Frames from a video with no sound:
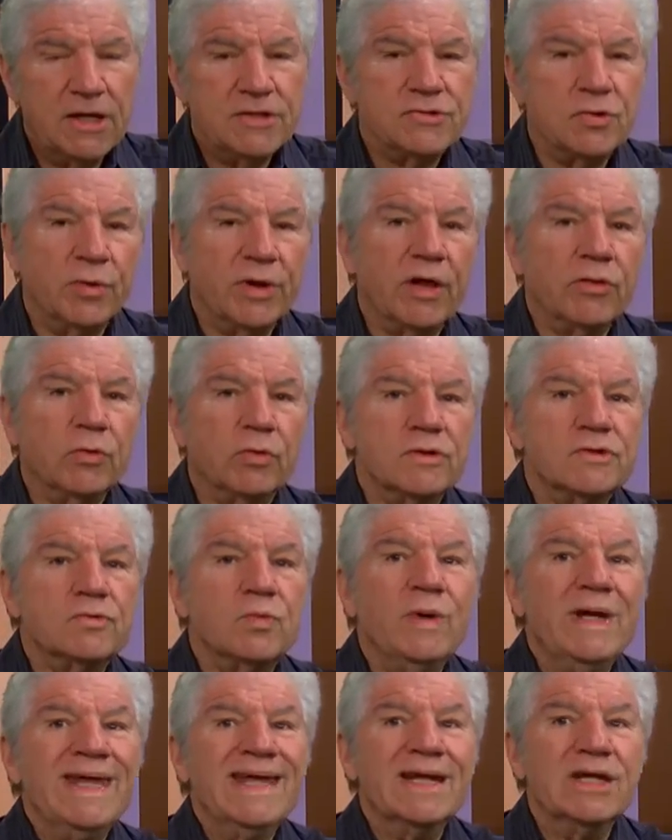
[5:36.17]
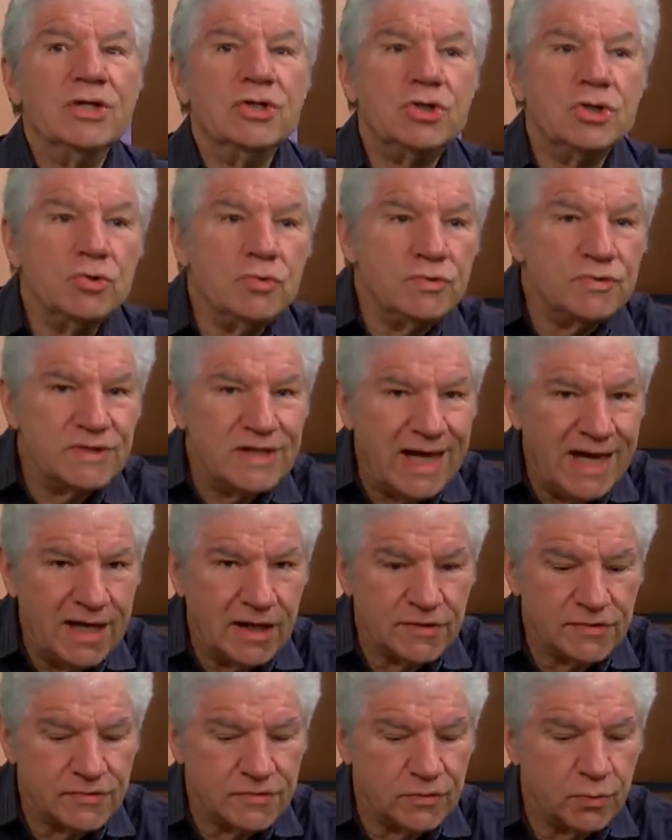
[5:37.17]
So in other words, we induce
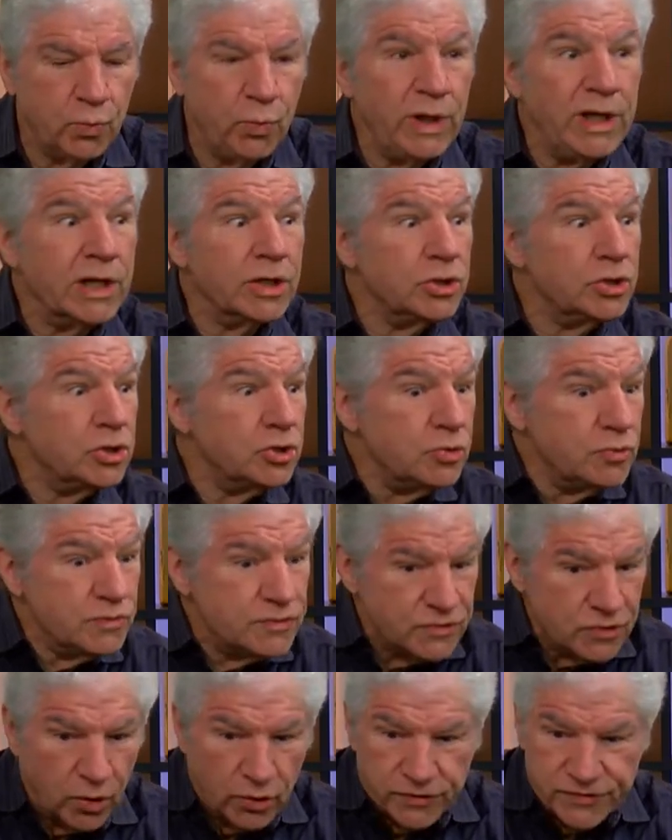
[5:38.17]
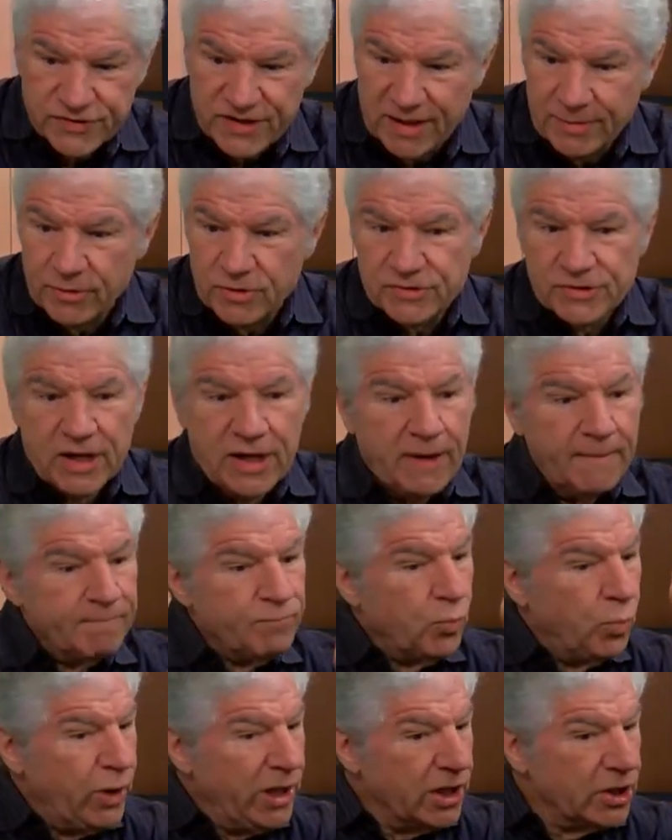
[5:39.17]
cancer, we induce Alzheimer's,
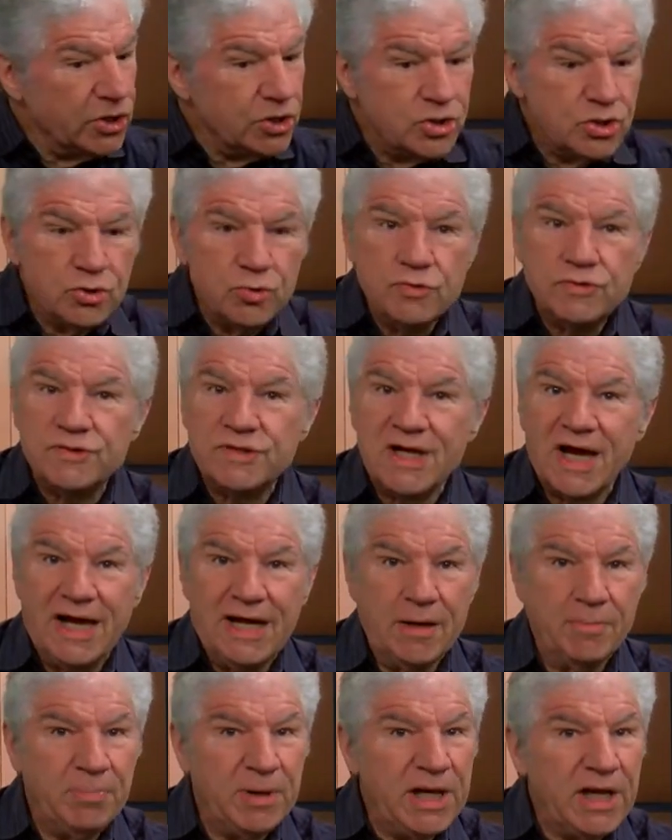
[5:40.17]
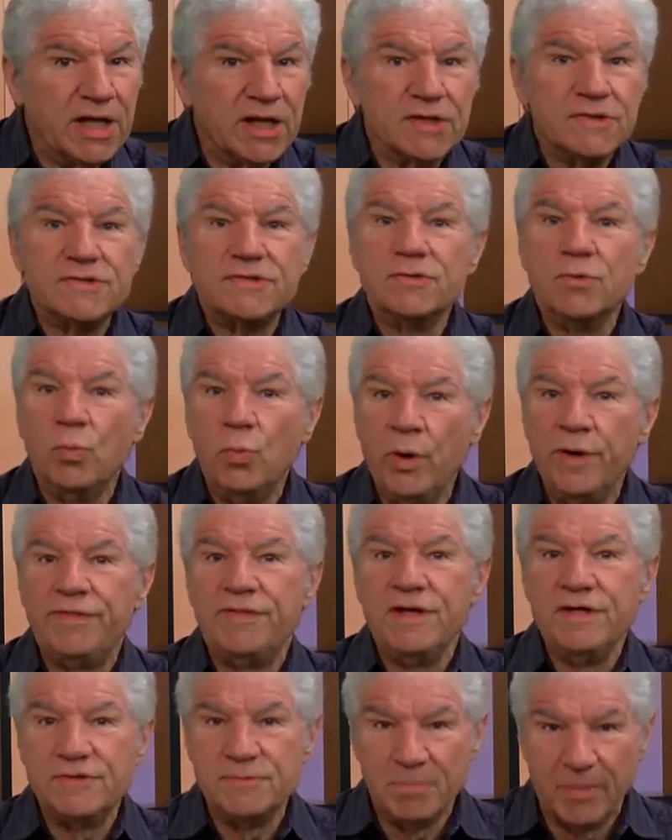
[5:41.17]
we induce diabetes with
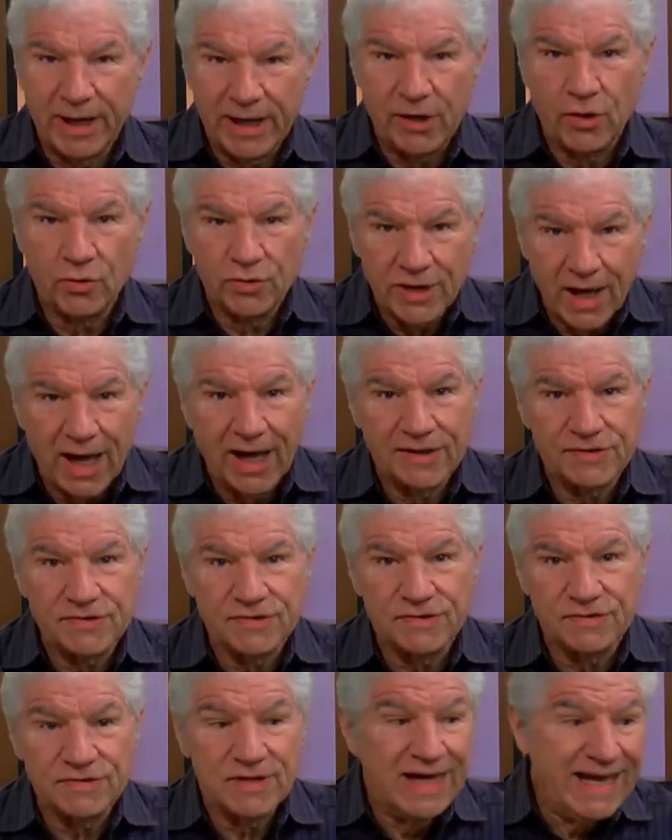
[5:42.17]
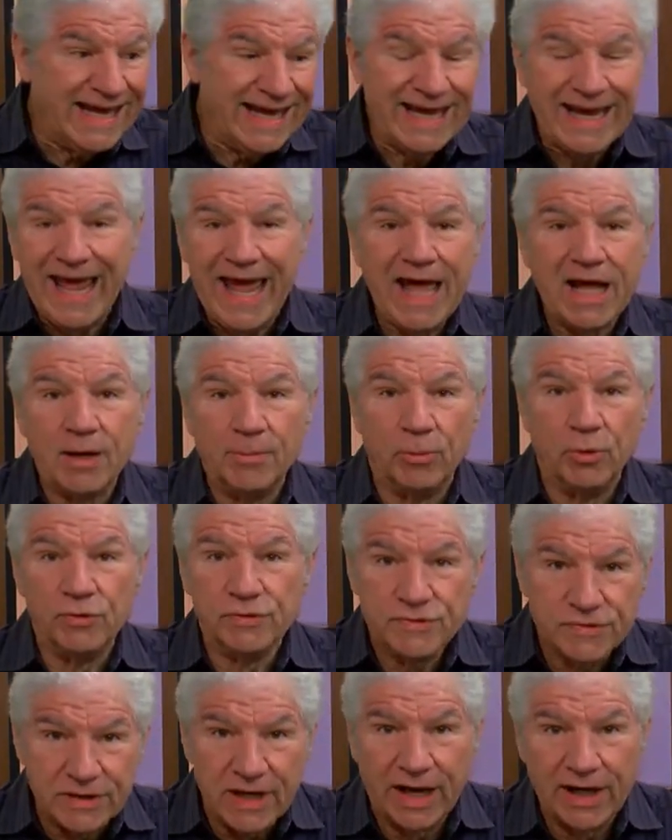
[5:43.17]
these mycotoxins in
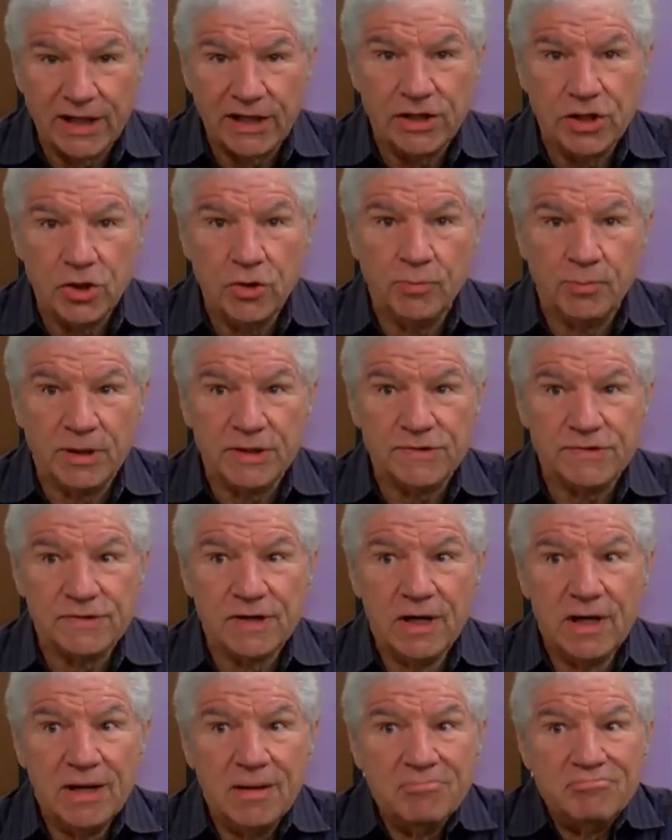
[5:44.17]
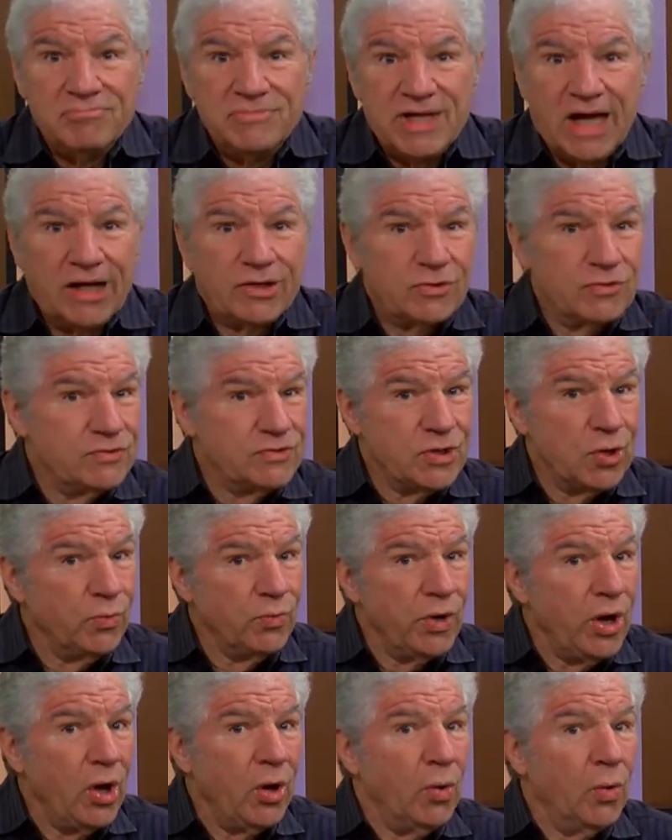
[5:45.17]
animals, not in humans. Doctors
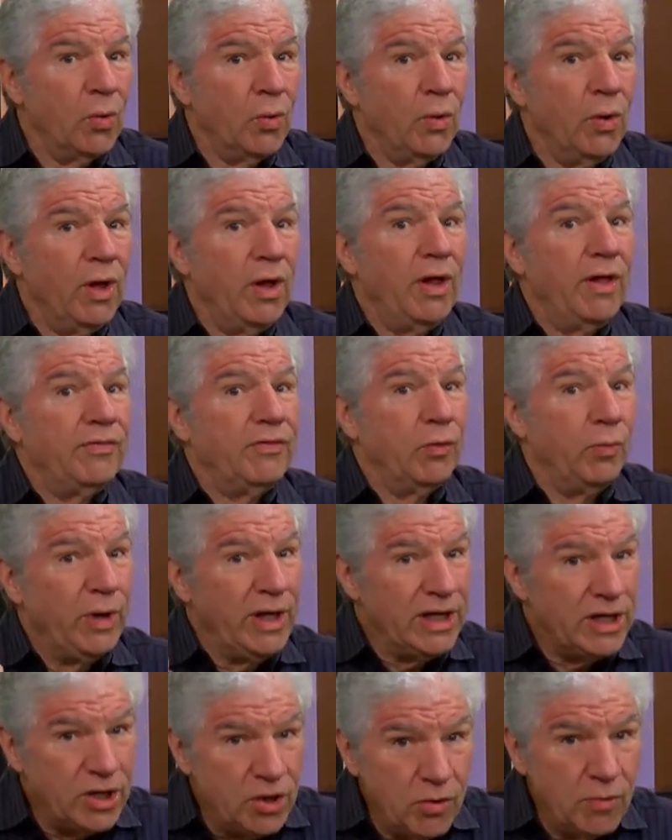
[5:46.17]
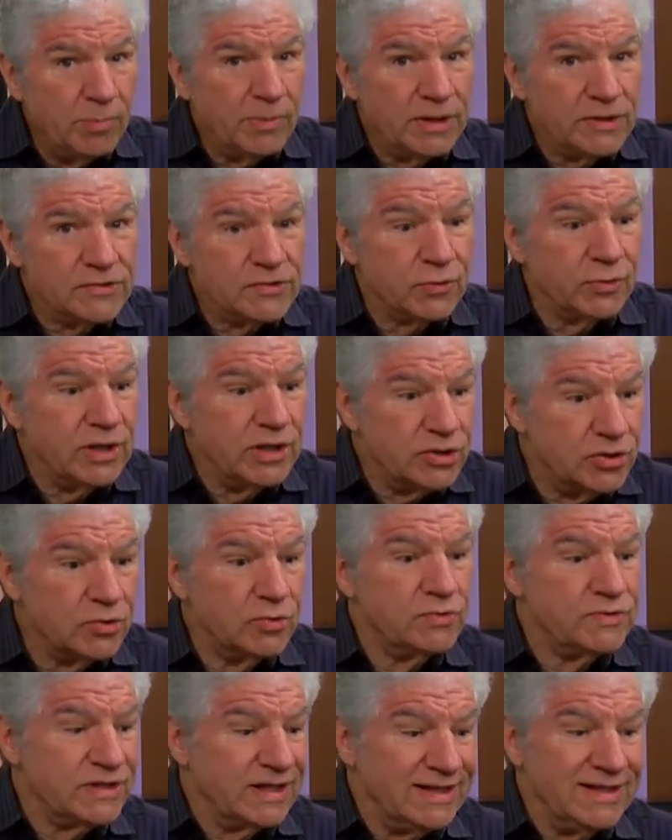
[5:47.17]
don't know that we humans are
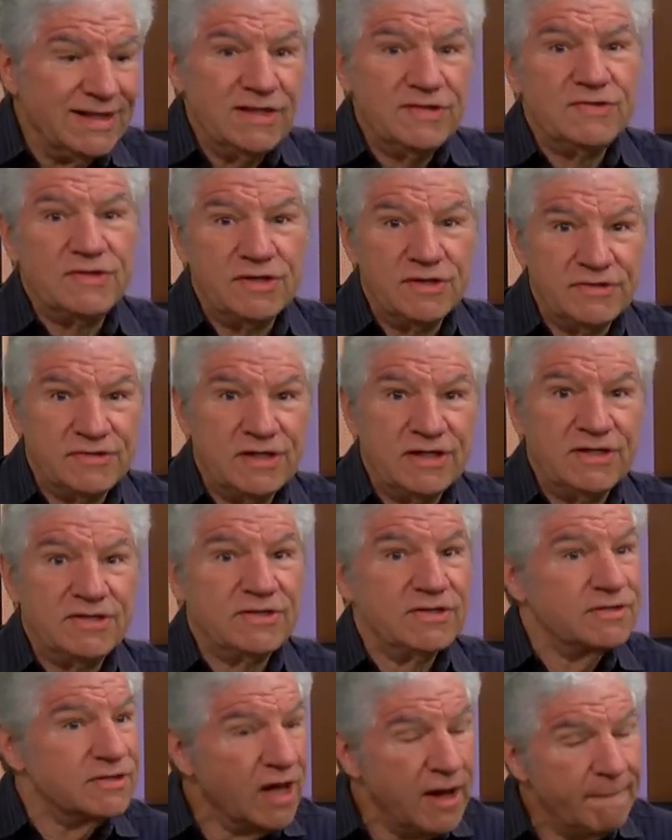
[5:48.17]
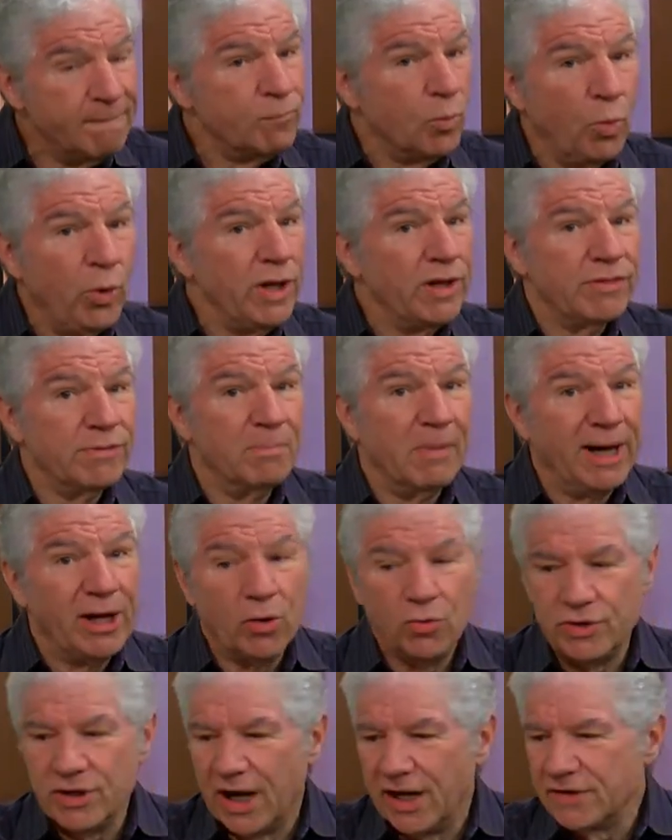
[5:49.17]
inducing these diseases with
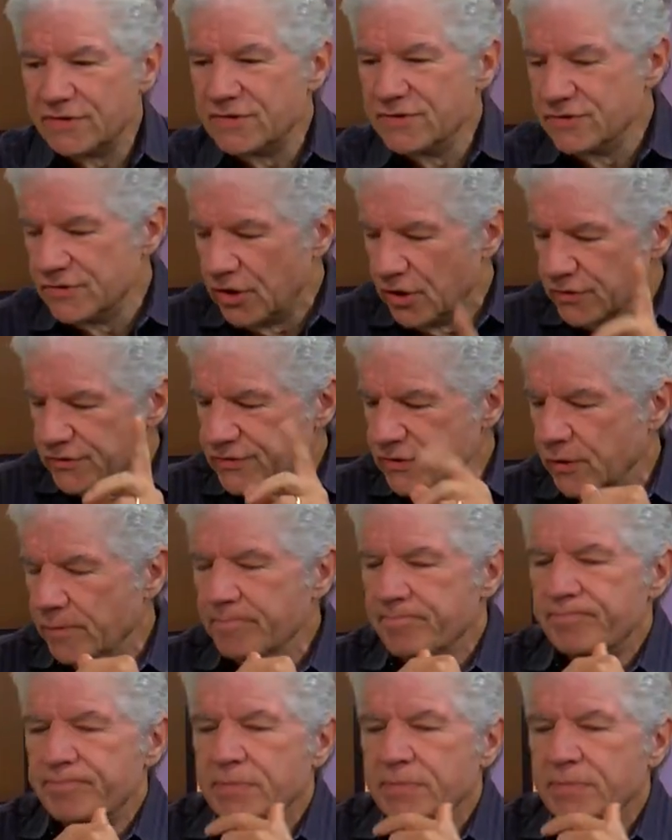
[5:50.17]
mycotoxins also.